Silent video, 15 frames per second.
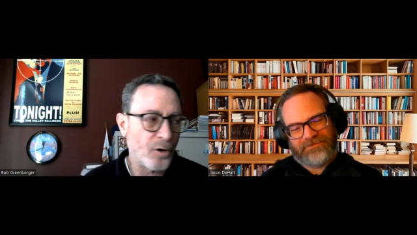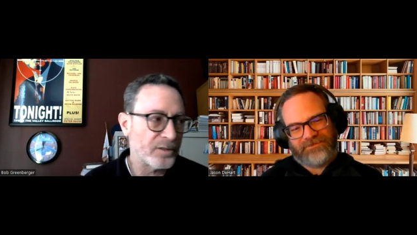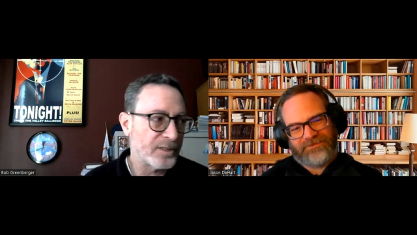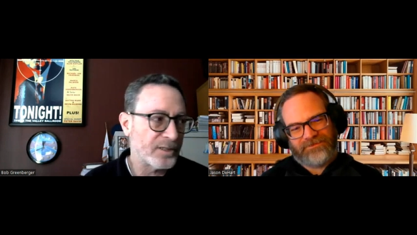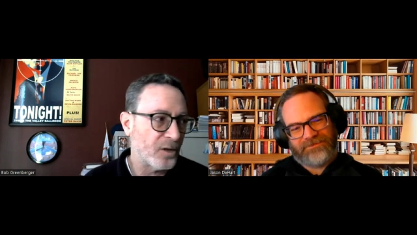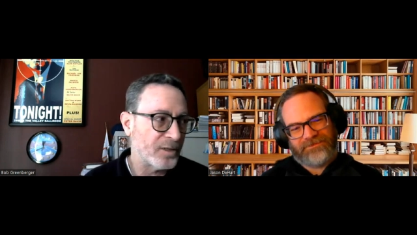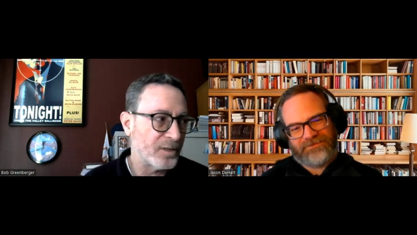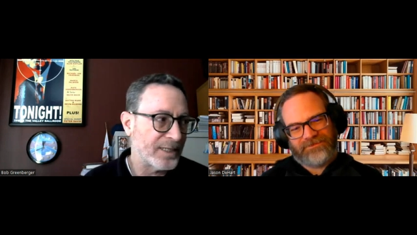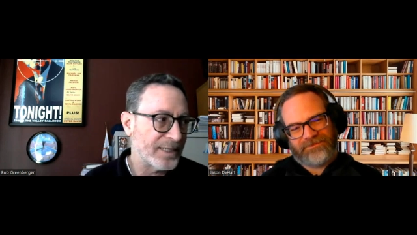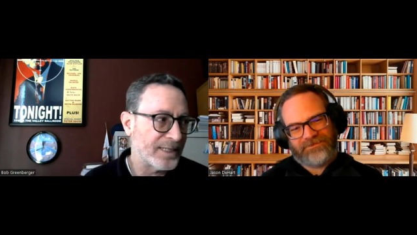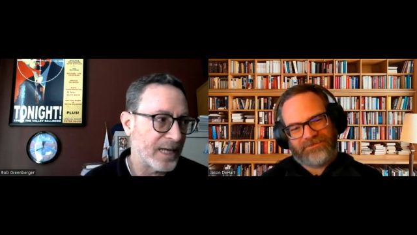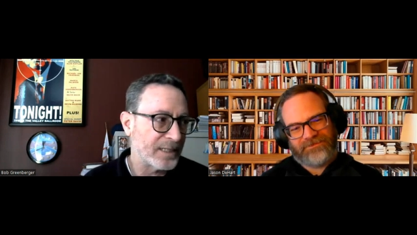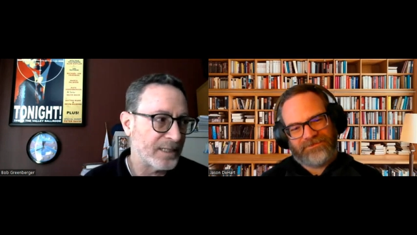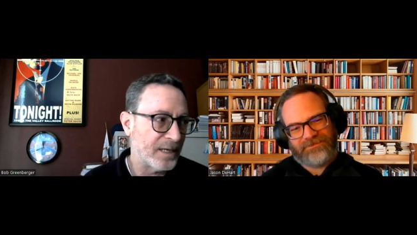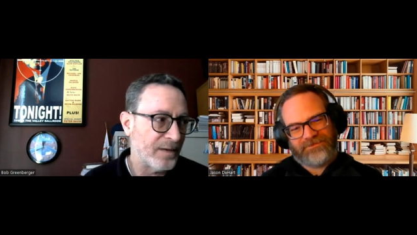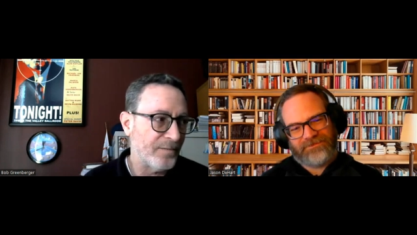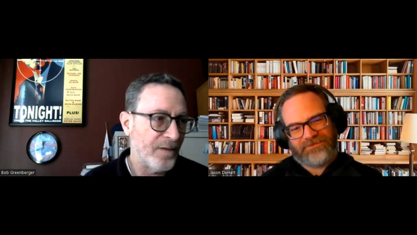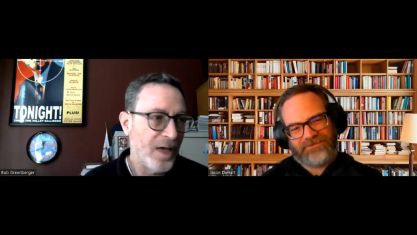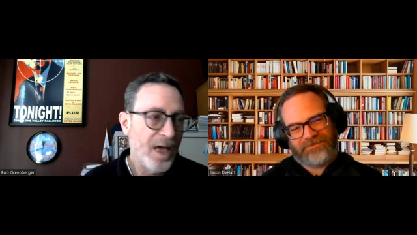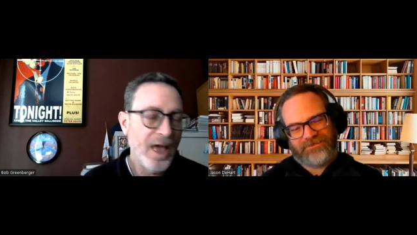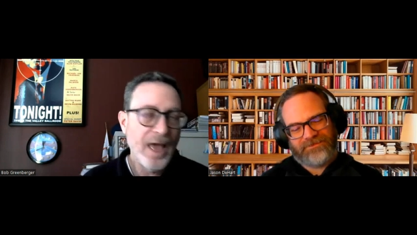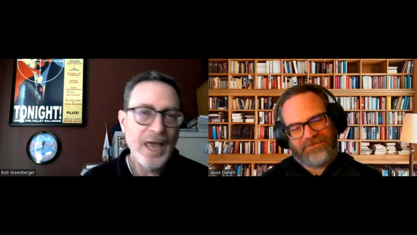Speaker 1: artist on Detective.
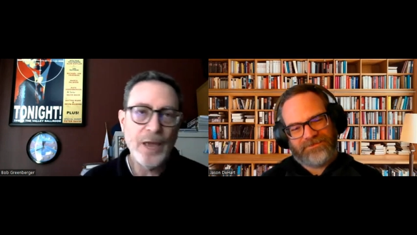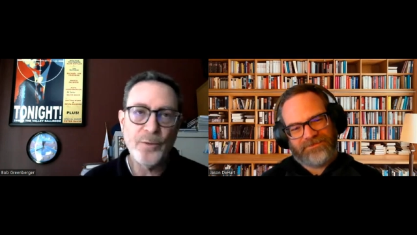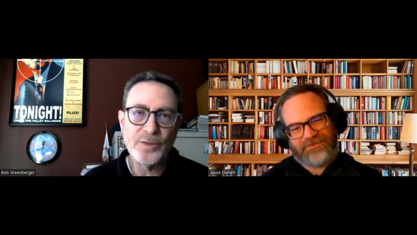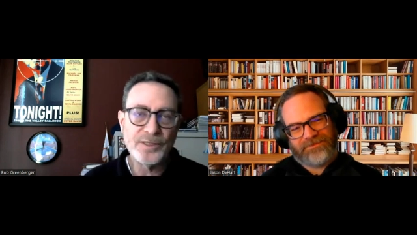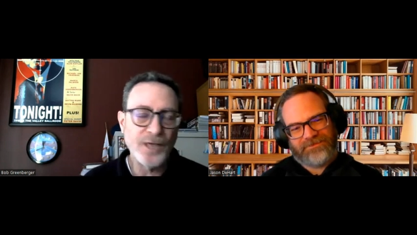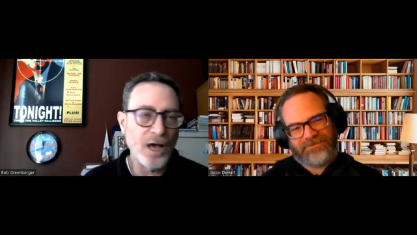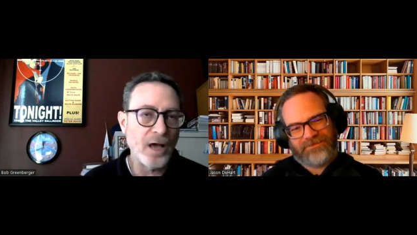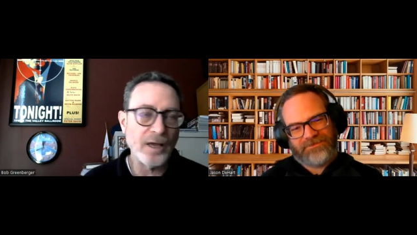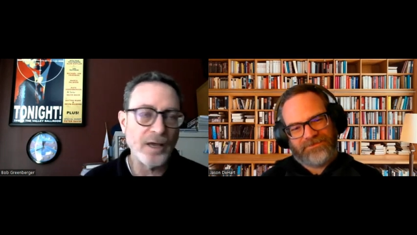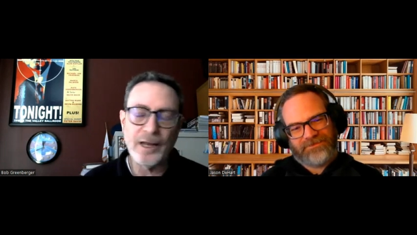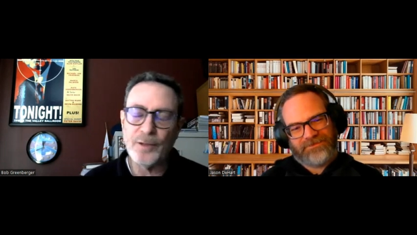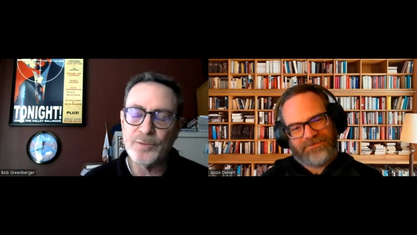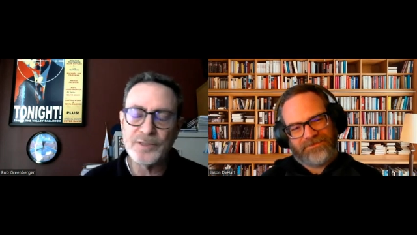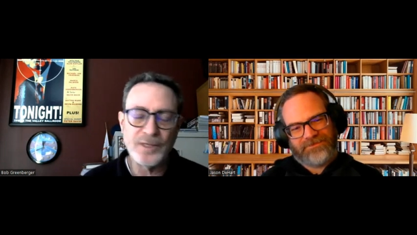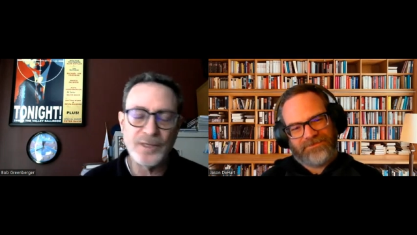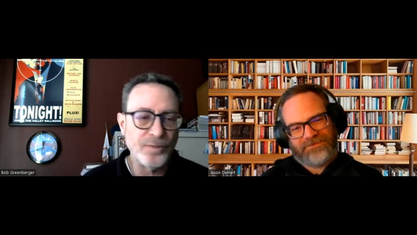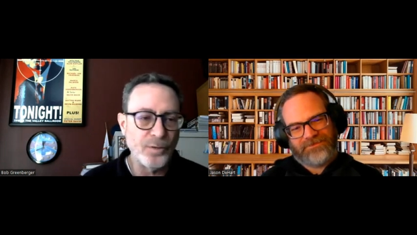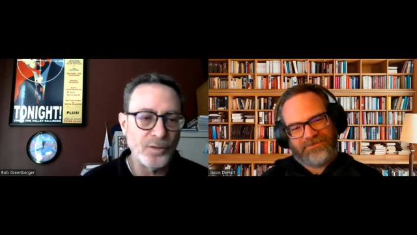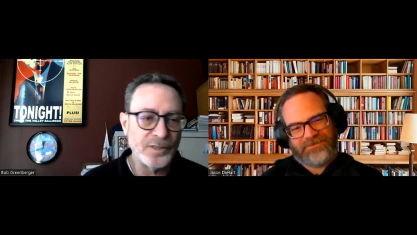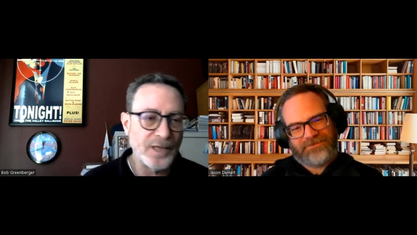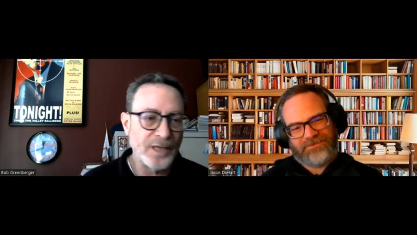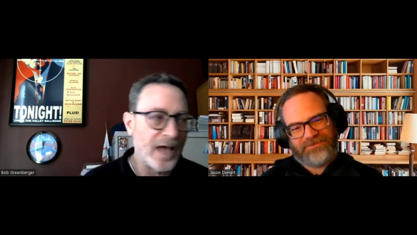He was young and he was
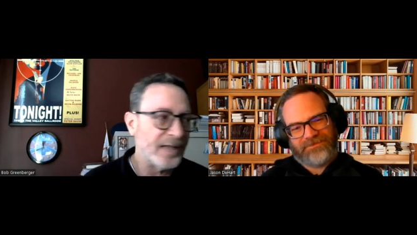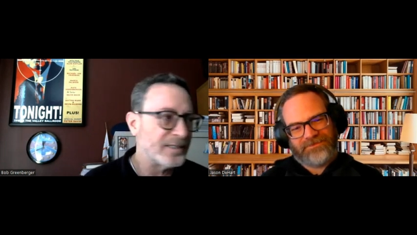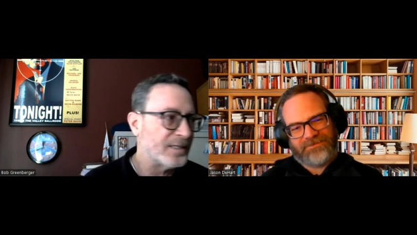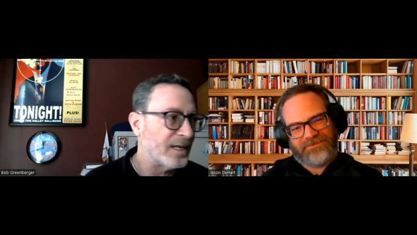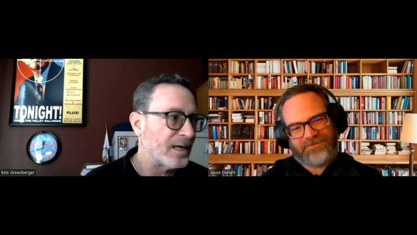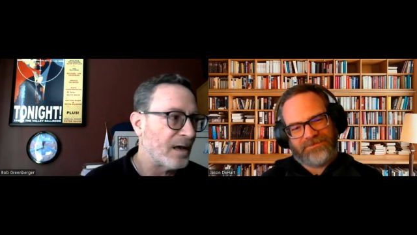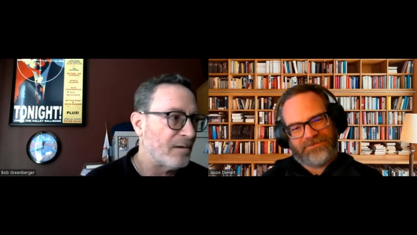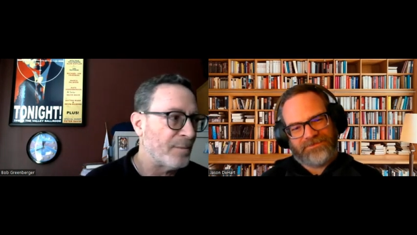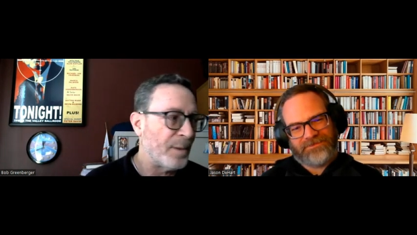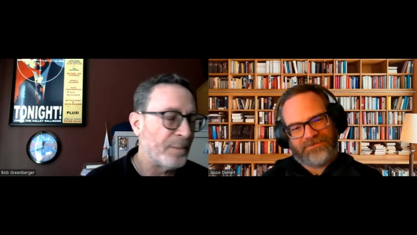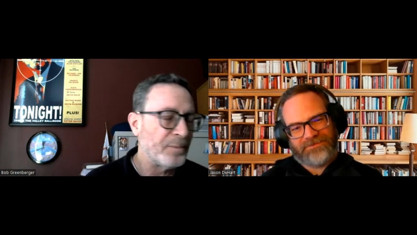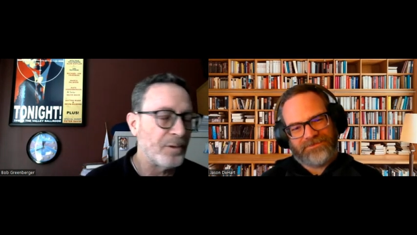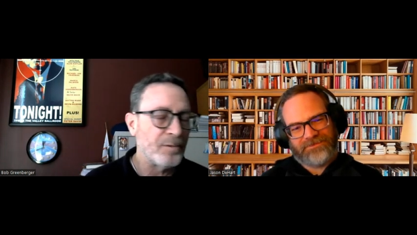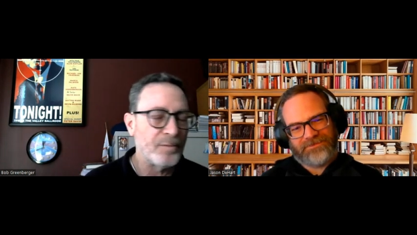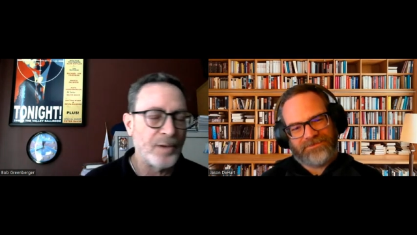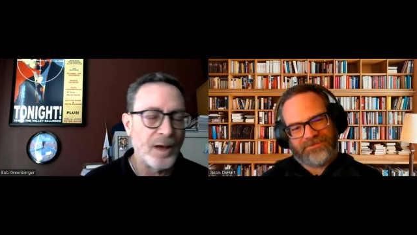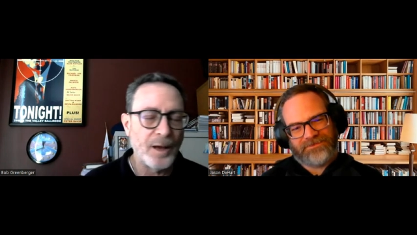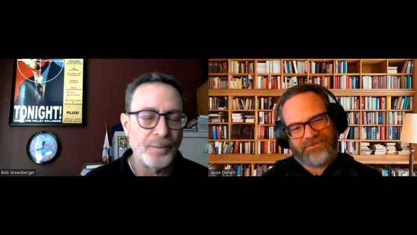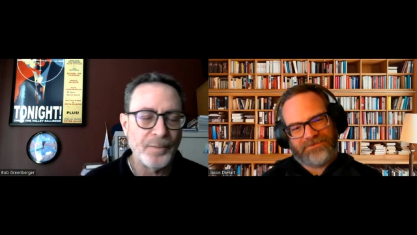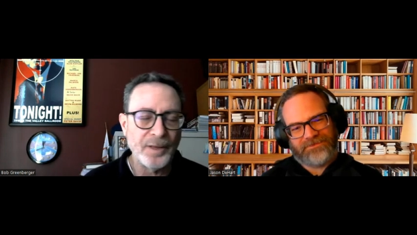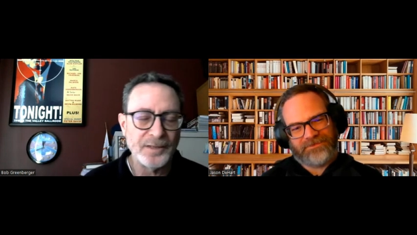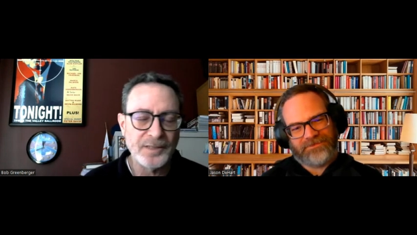enthusiastic. I remember
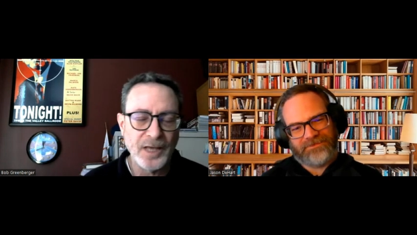um, his